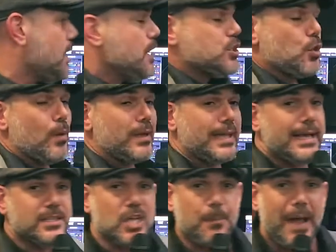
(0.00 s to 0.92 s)
So what
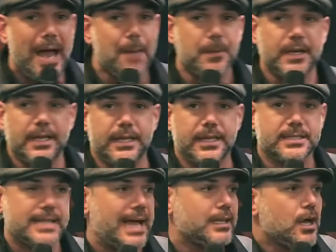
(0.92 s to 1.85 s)
ends up happening
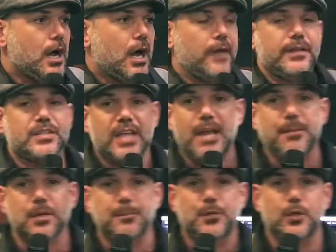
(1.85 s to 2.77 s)
is that on the same
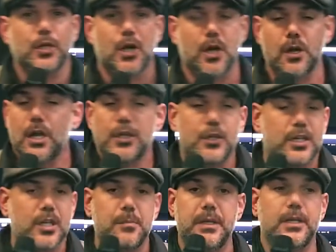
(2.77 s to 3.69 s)
computer, you
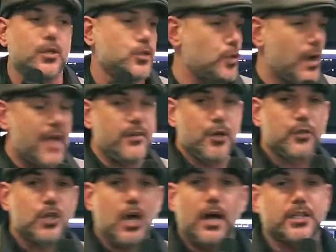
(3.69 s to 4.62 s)
can be, your
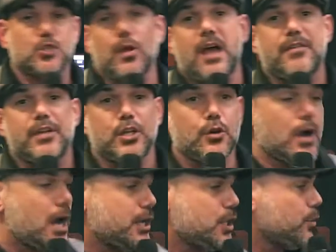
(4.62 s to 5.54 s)
DAW is driving your
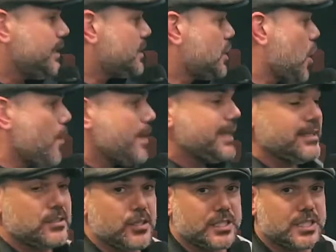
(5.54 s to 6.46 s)
audio that's going
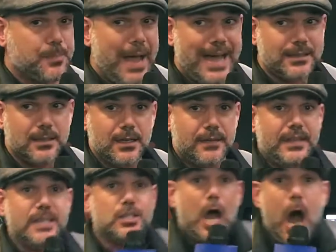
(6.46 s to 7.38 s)
into SPAT,
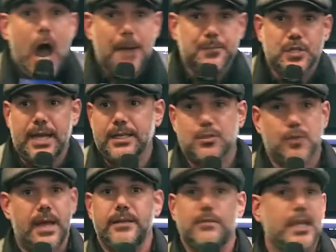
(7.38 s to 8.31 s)
these objects, right?